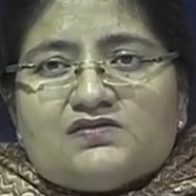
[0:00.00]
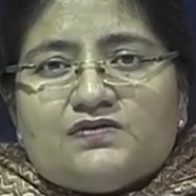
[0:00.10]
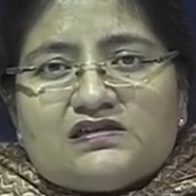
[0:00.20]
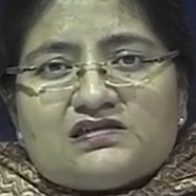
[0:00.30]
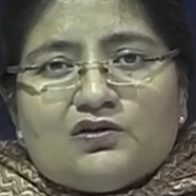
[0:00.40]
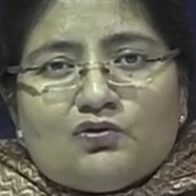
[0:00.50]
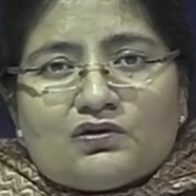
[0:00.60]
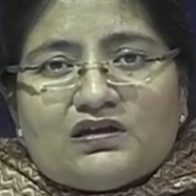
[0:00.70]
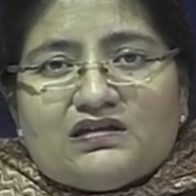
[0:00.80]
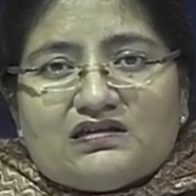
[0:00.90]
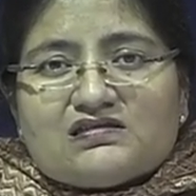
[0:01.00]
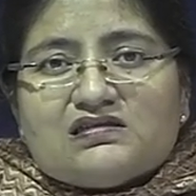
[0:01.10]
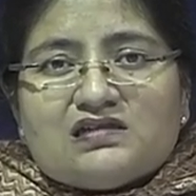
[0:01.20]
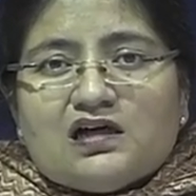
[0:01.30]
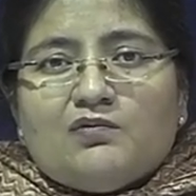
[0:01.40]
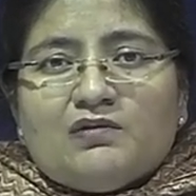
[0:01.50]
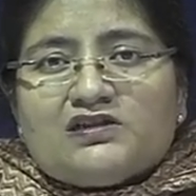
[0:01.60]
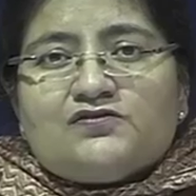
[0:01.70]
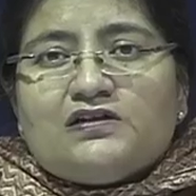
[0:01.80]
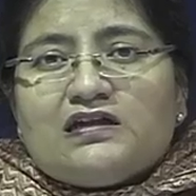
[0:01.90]
We say, okay, this is how much
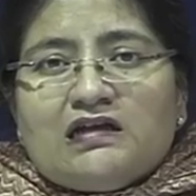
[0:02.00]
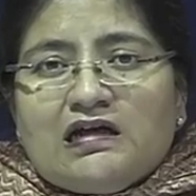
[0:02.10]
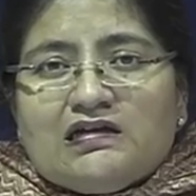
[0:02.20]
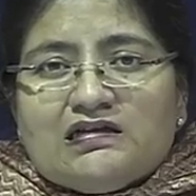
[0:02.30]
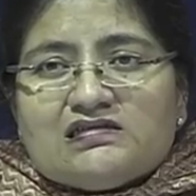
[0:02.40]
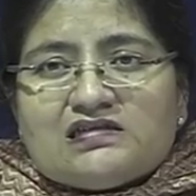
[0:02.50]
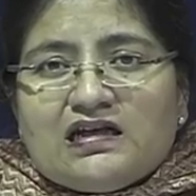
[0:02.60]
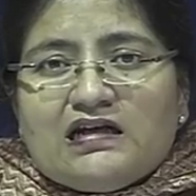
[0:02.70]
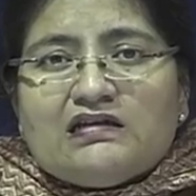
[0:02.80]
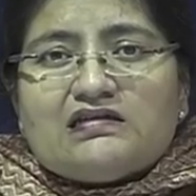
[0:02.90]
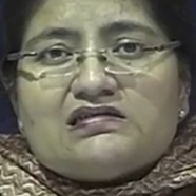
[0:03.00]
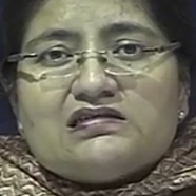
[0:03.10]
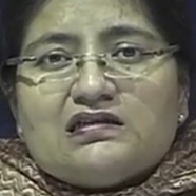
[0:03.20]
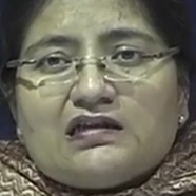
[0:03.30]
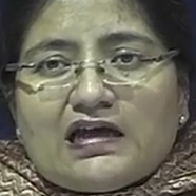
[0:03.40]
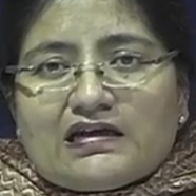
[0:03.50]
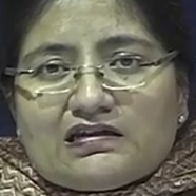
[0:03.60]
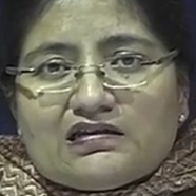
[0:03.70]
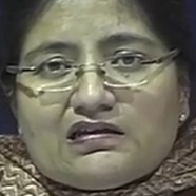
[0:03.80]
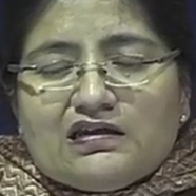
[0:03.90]
we can understand, this is the
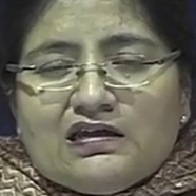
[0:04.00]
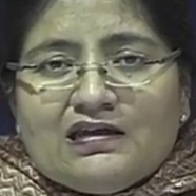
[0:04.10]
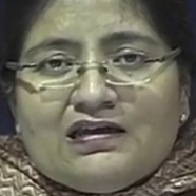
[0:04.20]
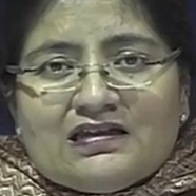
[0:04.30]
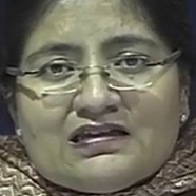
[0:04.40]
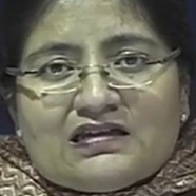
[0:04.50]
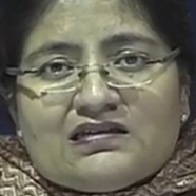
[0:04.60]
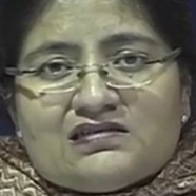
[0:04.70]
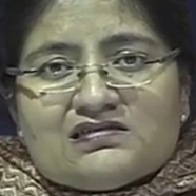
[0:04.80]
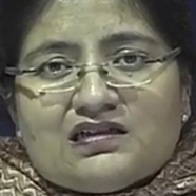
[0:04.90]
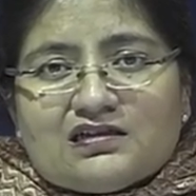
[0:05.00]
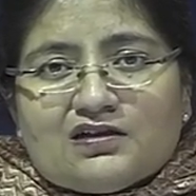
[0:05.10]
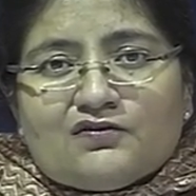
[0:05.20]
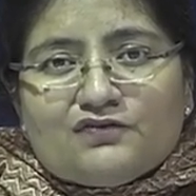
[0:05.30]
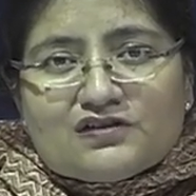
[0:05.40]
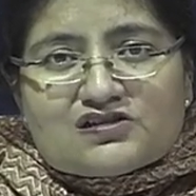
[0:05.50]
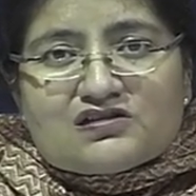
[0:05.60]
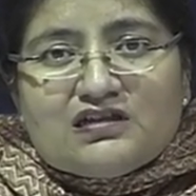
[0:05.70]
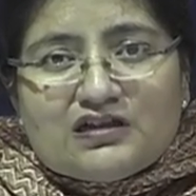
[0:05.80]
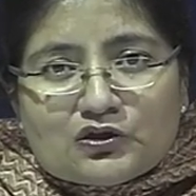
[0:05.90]
category that this data fits
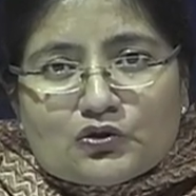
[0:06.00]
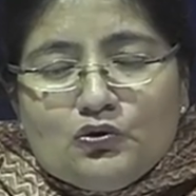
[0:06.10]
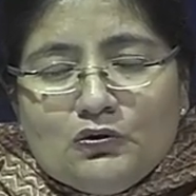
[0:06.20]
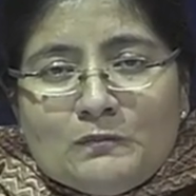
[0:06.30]
into,